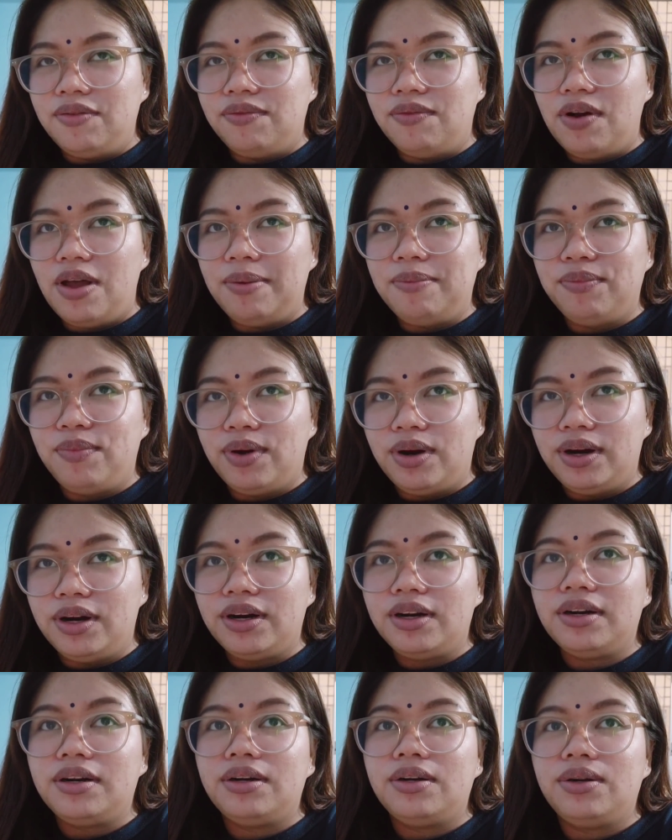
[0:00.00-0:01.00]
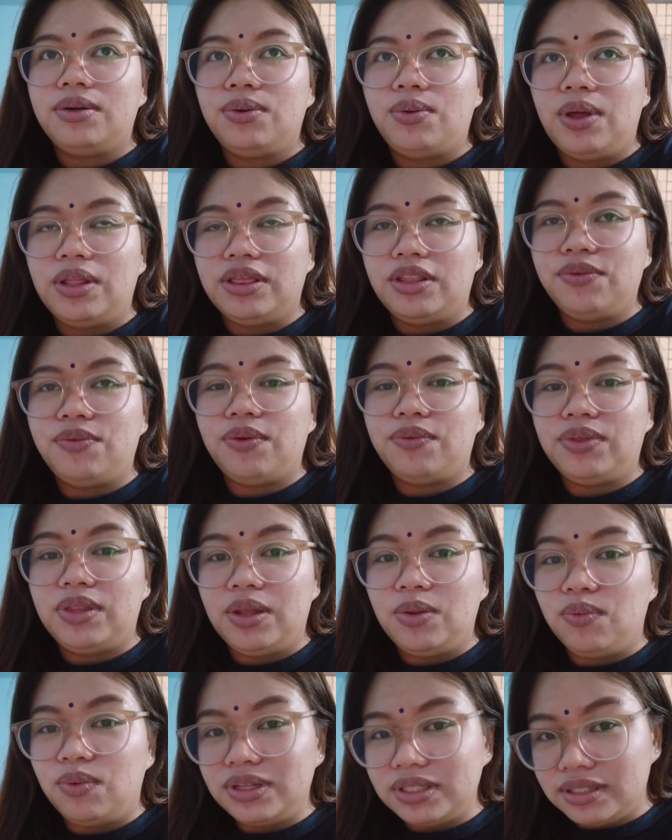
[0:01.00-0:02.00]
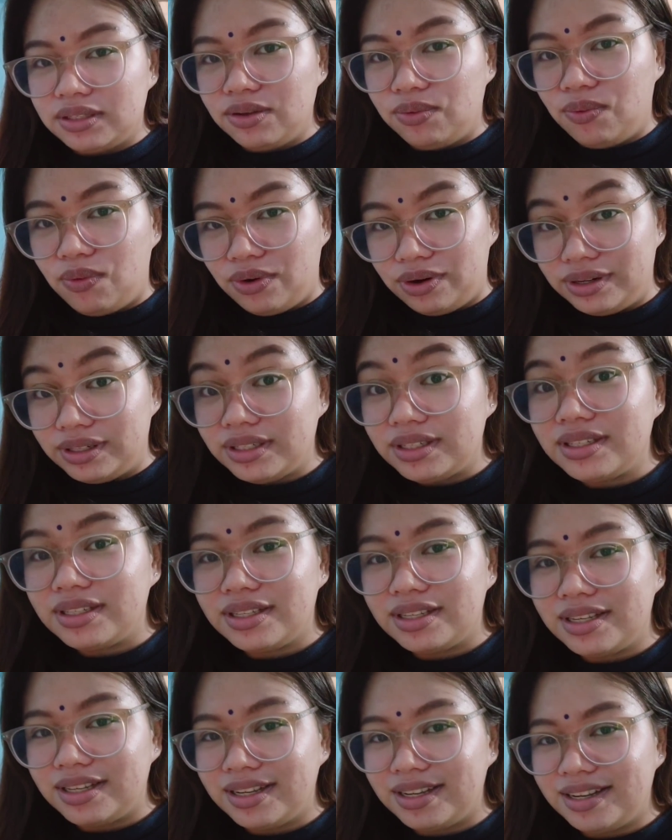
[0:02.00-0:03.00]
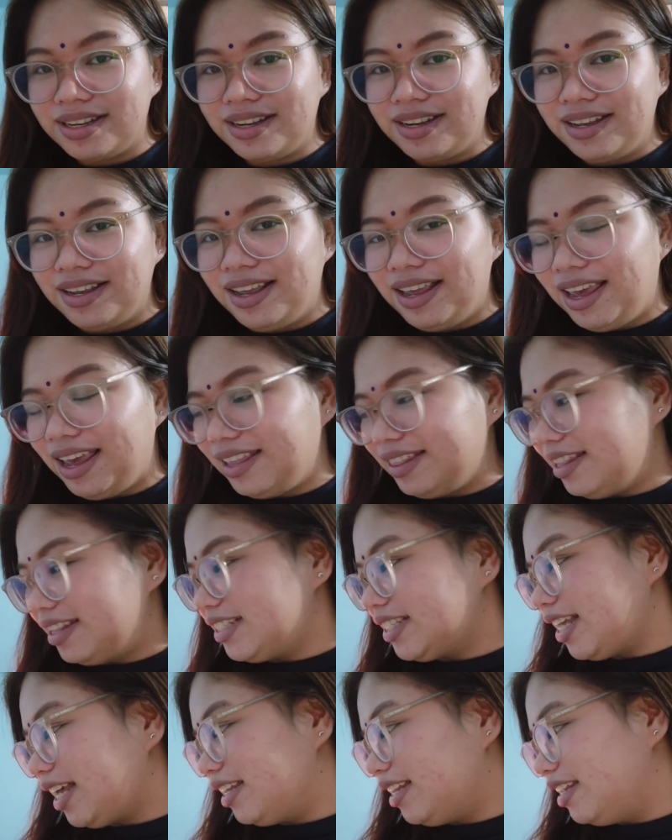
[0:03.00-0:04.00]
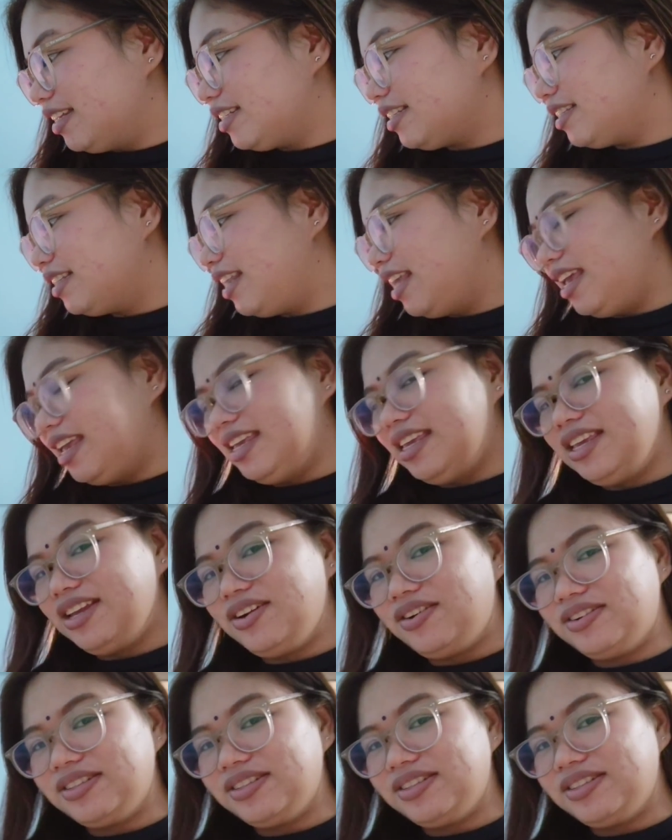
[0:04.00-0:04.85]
November 2015 was the worst and the saddest day,